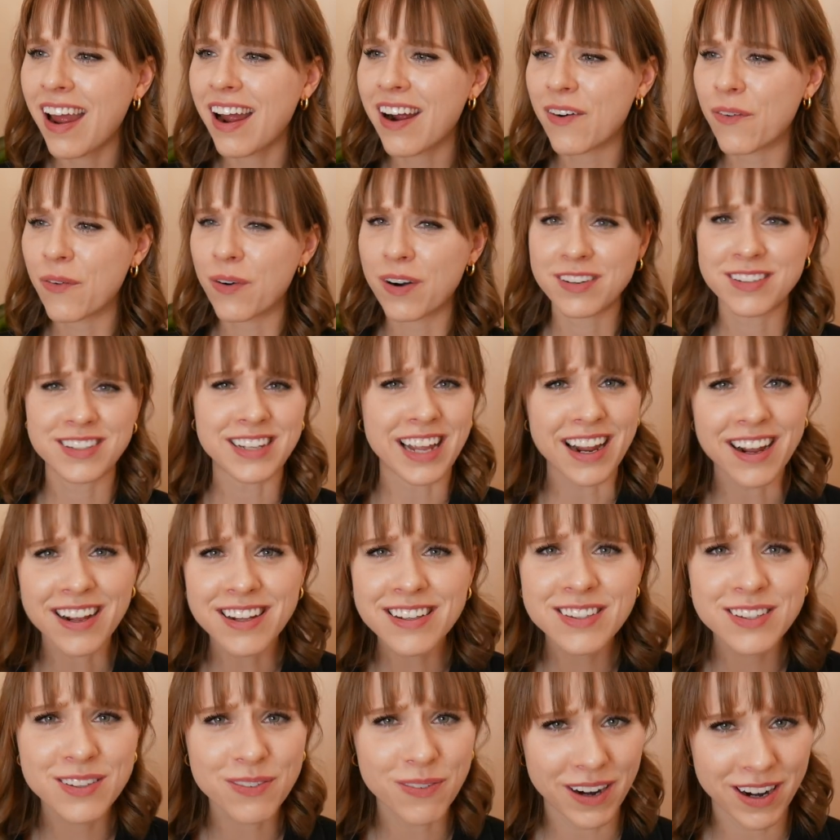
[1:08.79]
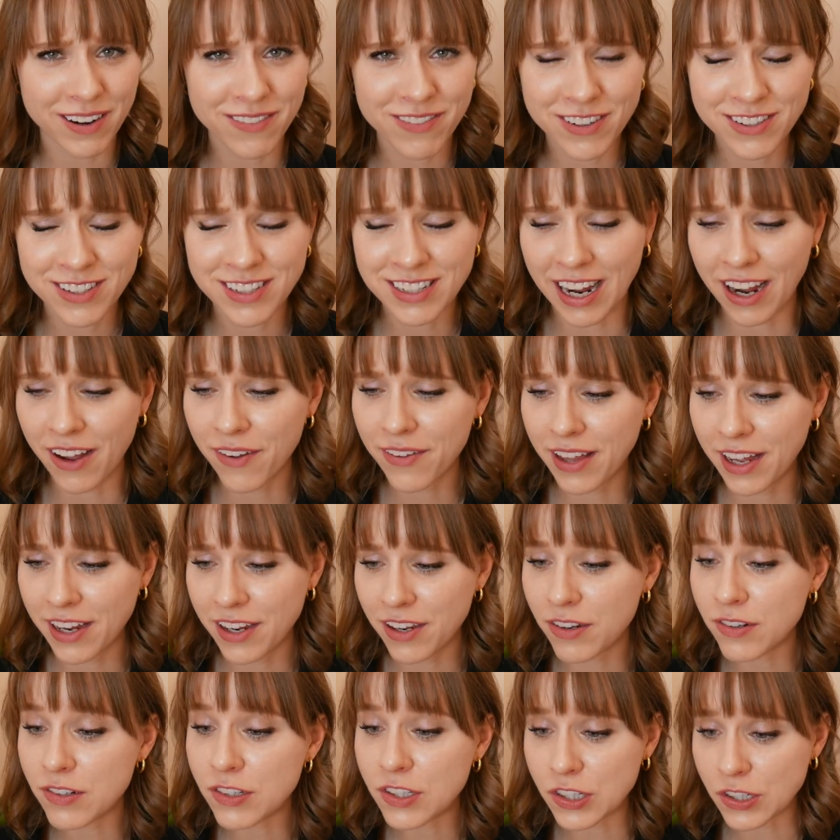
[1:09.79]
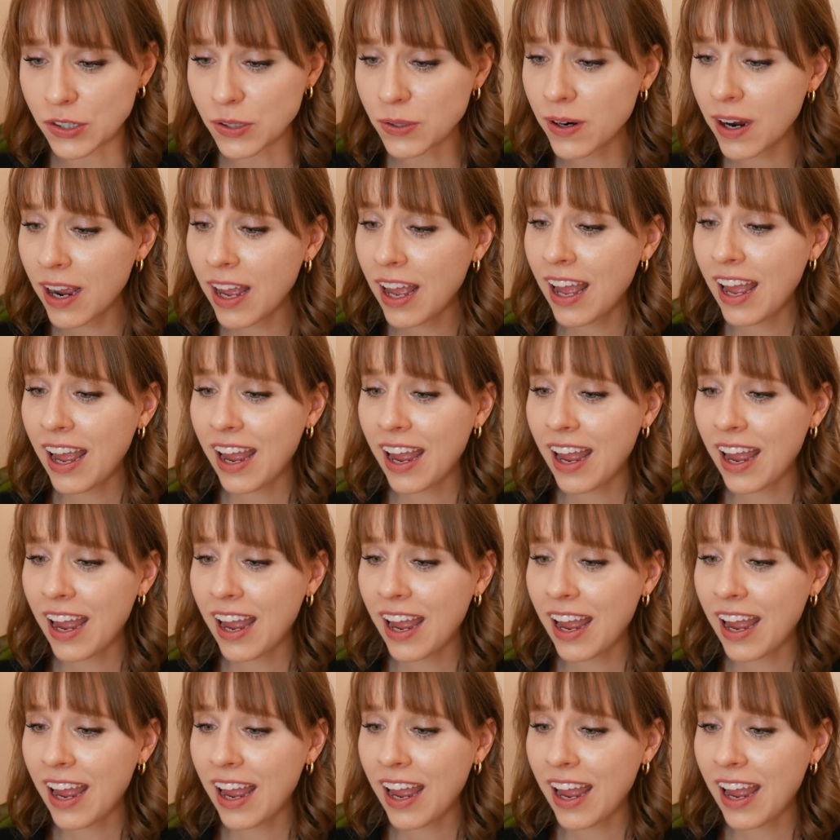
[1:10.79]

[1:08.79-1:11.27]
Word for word: or dance, whatever style that you do.